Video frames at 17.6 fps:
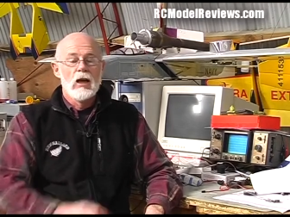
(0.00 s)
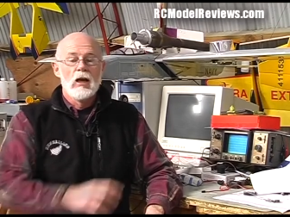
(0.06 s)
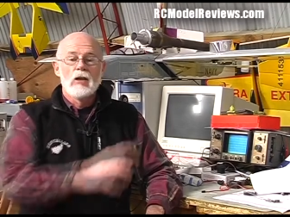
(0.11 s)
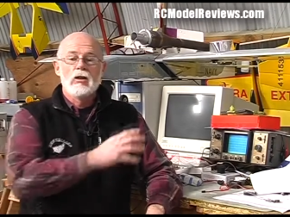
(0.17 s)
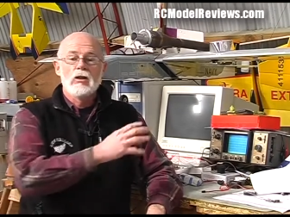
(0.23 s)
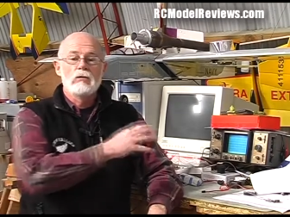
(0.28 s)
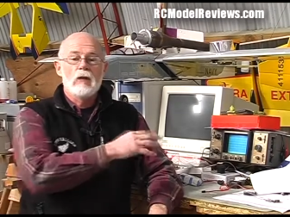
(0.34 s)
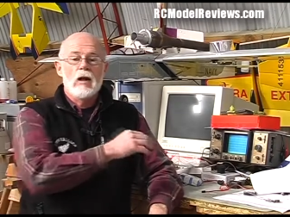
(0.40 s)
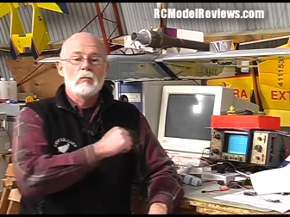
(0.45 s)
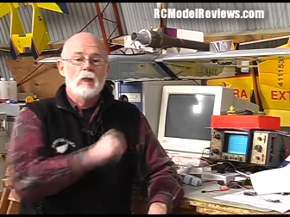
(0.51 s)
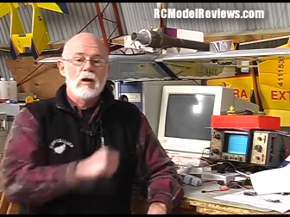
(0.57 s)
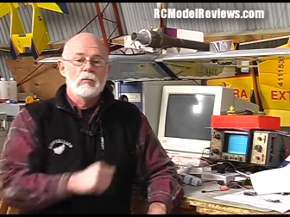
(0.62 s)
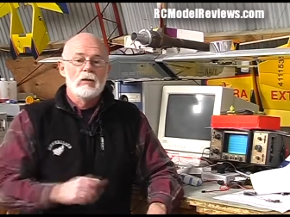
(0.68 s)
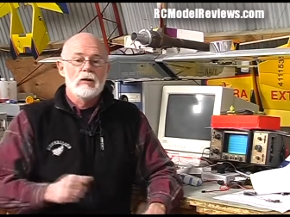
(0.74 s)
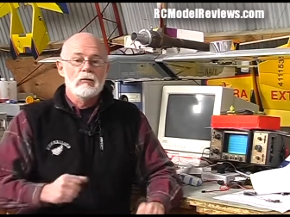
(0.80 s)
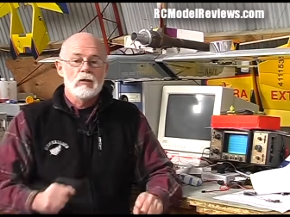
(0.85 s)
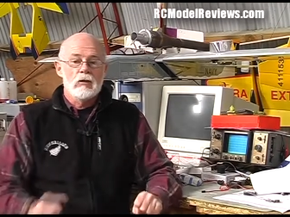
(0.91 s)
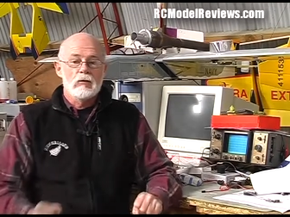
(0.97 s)
to run my
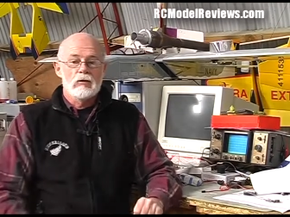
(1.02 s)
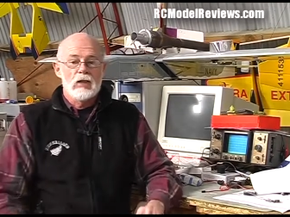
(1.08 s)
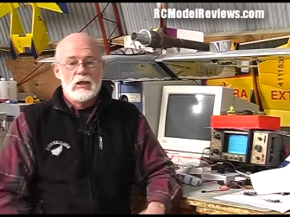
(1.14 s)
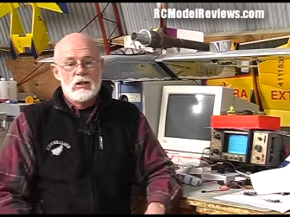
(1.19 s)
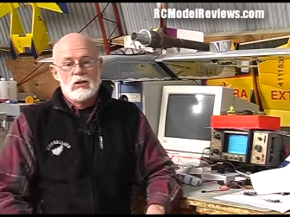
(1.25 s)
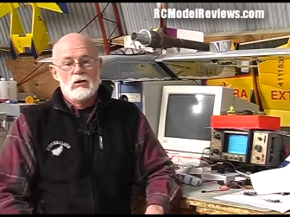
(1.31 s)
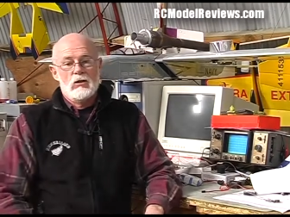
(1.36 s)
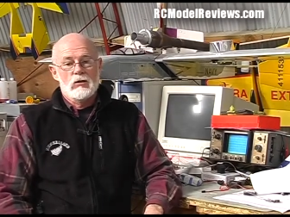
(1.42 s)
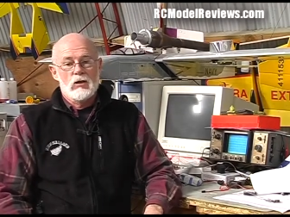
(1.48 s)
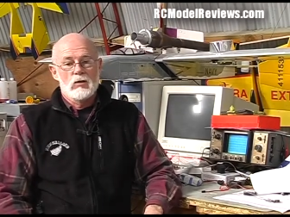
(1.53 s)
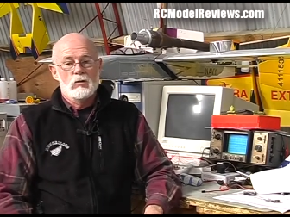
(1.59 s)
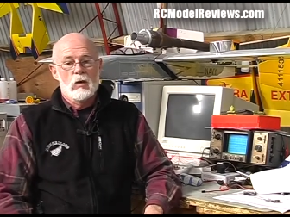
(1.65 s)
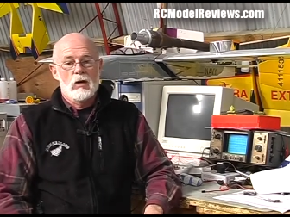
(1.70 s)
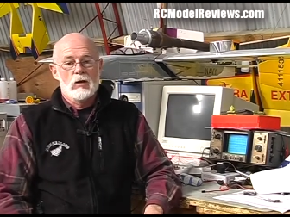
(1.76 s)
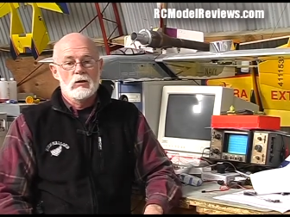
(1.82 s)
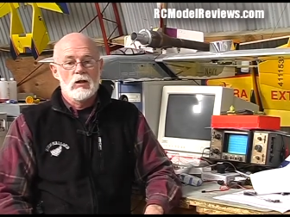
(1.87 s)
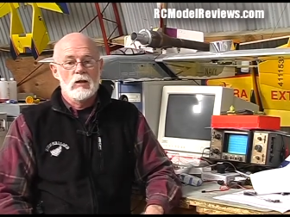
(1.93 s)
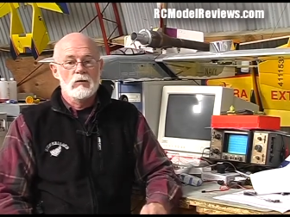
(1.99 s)
bevy of tests on as
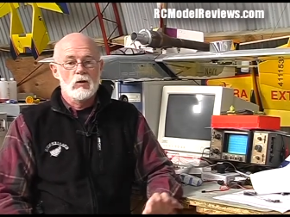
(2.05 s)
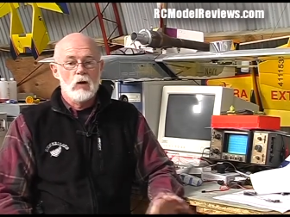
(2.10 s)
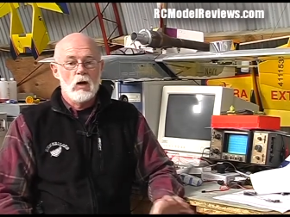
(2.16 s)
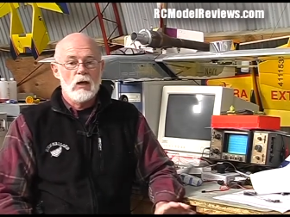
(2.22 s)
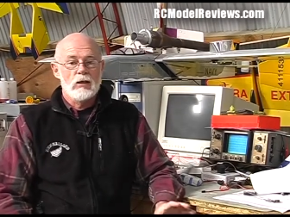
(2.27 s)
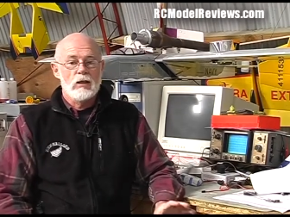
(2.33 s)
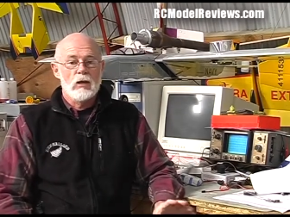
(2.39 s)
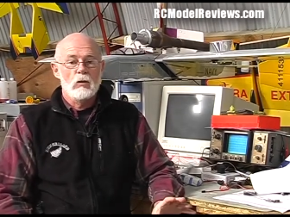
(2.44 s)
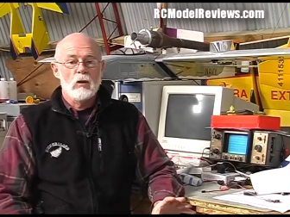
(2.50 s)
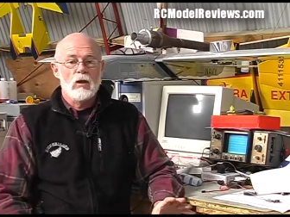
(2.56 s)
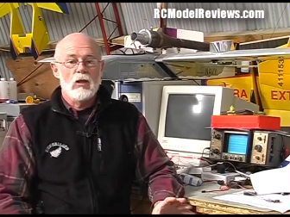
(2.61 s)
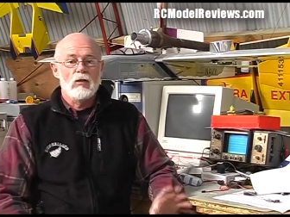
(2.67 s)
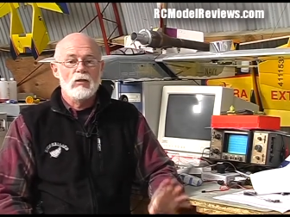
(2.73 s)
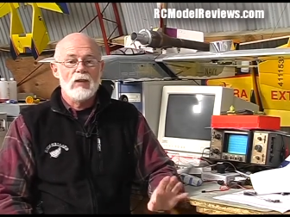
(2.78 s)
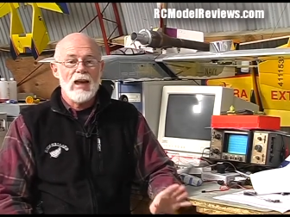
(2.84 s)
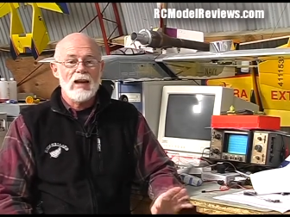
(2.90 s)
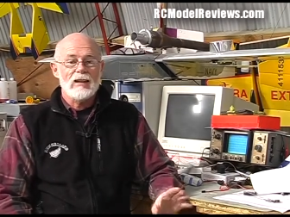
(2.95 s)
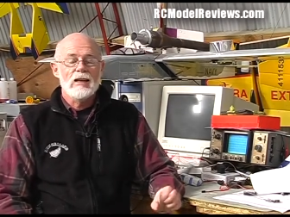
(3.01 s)
well, to give you an idea whether
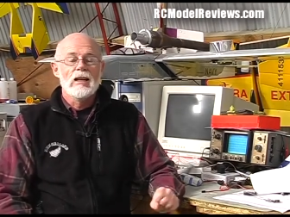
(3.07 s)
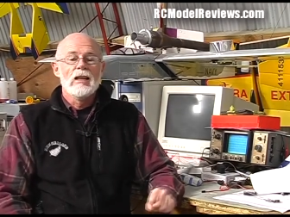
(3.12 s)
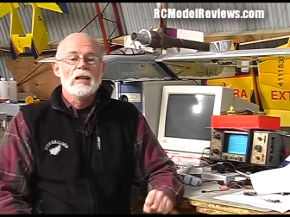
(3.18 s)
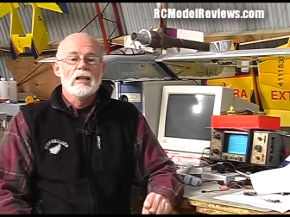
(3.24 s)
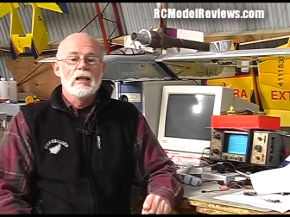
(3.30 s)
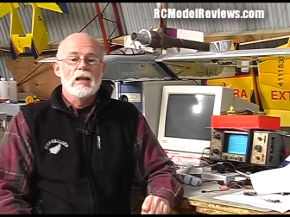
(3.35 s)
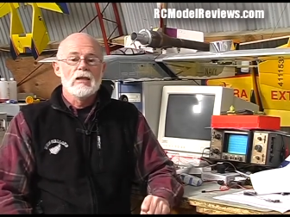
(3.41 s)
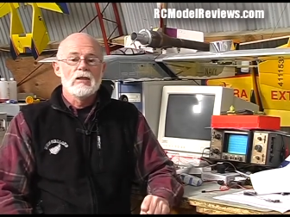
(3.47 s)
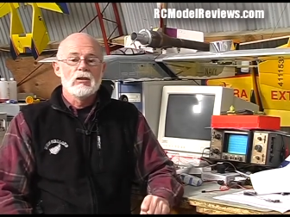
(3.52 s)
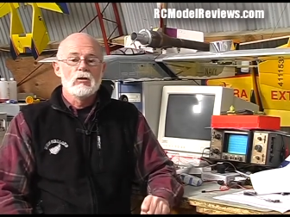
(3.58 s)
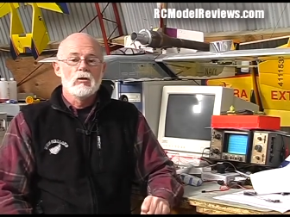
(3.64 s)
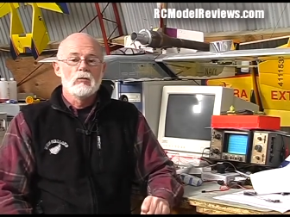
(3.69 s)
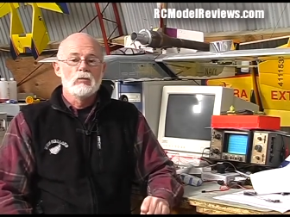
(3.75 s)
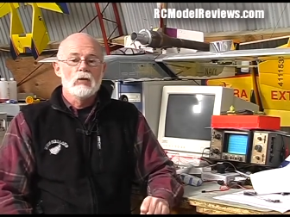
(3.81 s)
that is a good